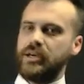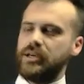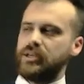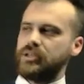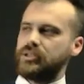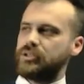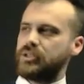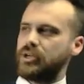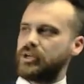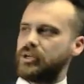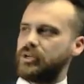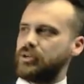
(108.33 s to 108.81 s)

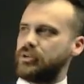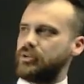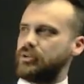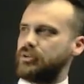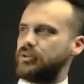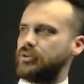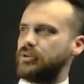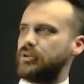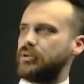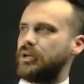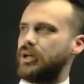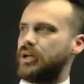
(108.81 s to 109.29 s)
So,
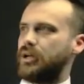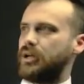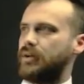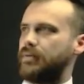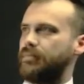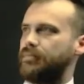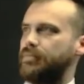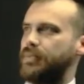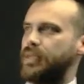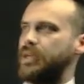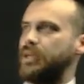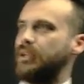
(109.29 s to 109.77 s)

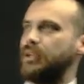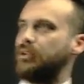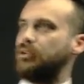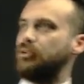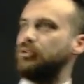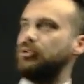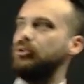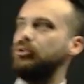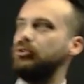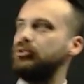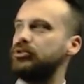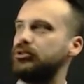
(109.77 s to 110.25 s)
it
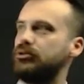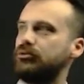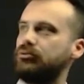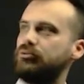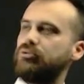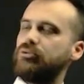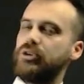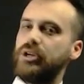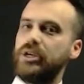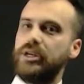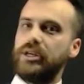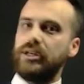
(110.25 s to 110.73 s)
looks
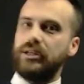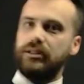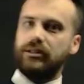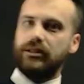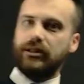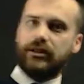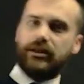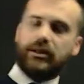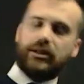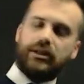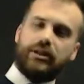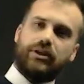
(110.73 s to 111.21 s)

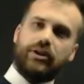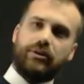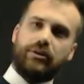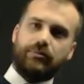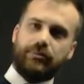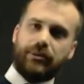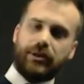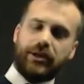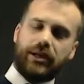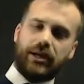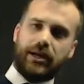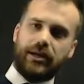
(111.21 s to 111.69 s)
really
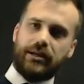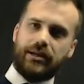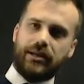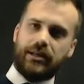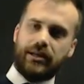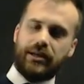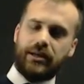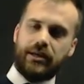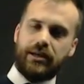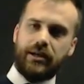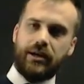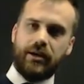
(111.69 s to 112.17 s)
complicated
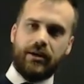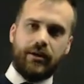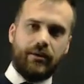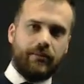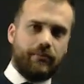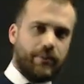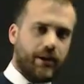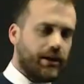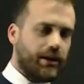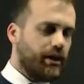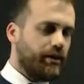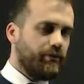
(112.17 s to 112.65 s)
here,
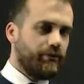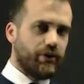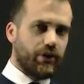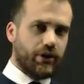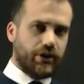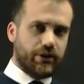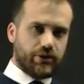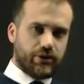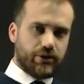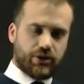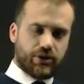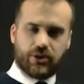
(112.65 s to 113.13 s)
but I've
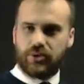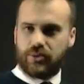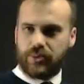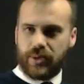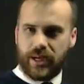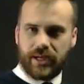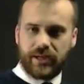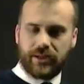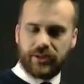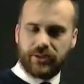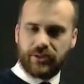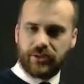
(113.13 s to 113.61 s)
got 2
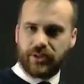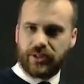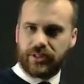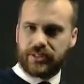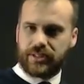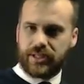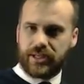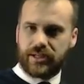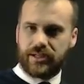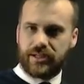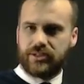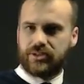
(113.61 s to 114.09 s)
angle
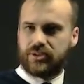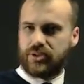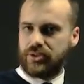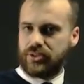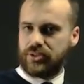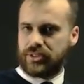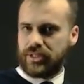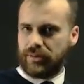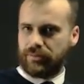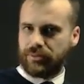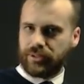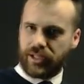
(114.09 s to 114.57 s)
identities, 2
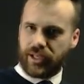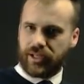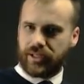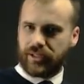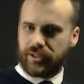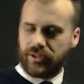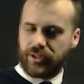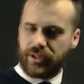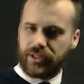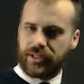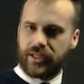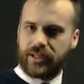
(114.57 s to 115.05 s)
double
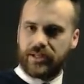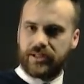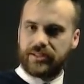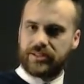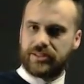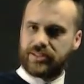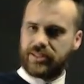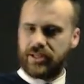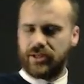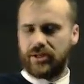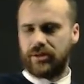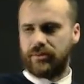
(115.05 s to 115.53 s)
angle identities
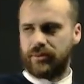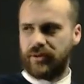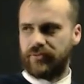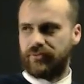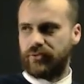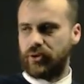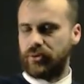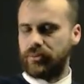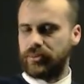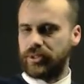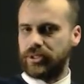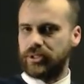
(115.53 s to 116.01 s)
sitting on my
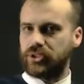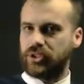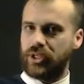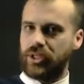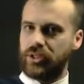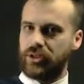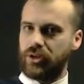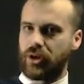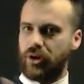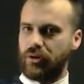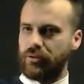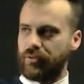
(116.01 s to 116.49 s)
formula
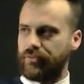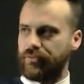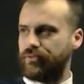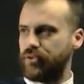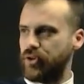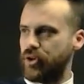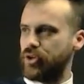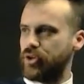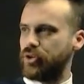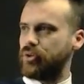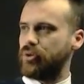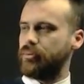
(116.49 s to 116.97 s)
sheet. I
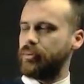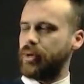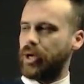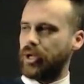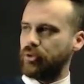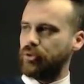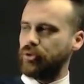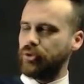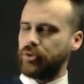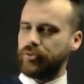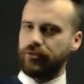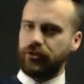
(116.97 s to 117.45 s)
refer to them, I
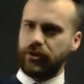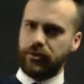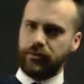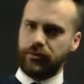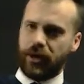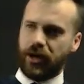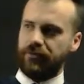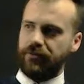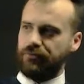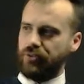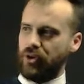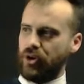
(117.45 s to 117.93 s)
look for them,
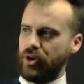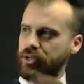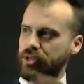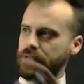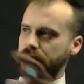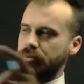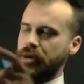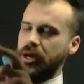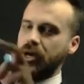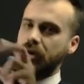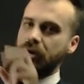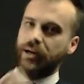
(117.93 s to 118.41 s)
I find
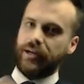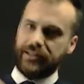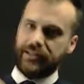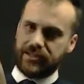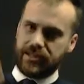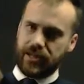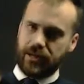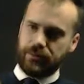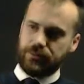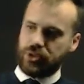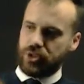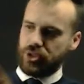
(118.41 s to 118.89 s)
them, I
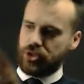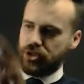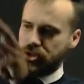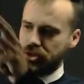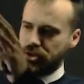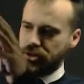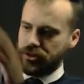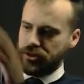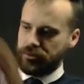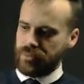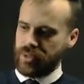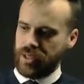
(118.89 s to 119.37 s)

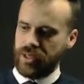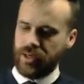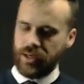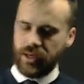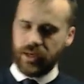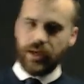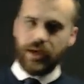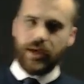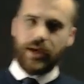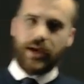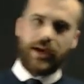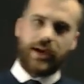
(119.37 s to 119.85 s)
substitute them,
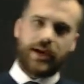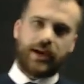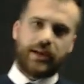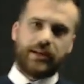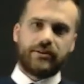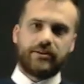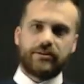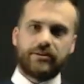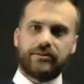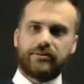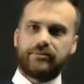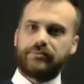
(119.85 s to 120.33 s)

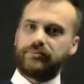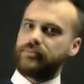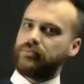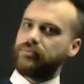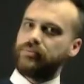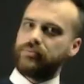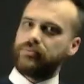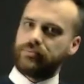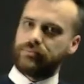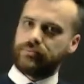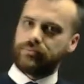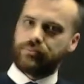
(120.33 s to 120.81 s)
and
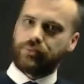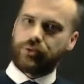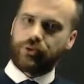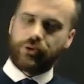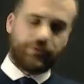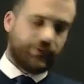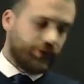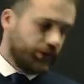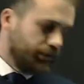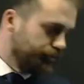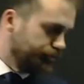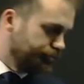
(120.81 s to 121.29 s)

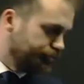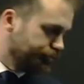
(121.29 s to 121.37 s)
proven.